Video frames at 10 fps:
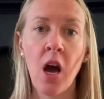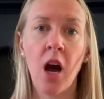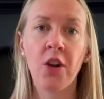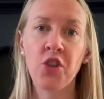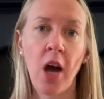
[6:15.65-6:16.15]

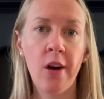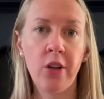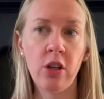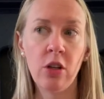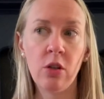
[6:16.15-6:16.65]
A
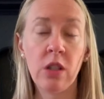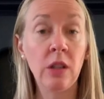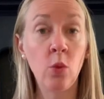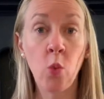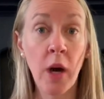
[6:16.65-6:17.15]
child whose
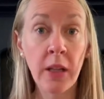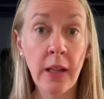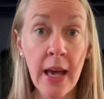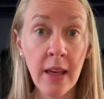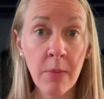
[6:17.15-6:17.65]
one
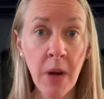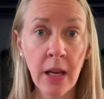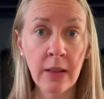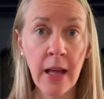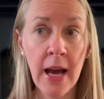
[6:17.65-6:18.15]
leg
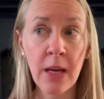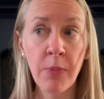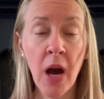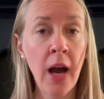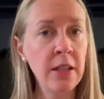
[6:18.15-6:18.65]
might lag
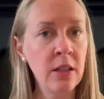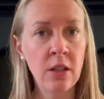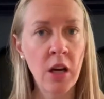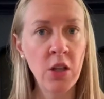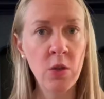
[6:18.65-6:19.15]
behind and they're
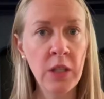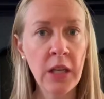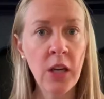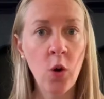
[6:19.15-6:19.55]
not using it,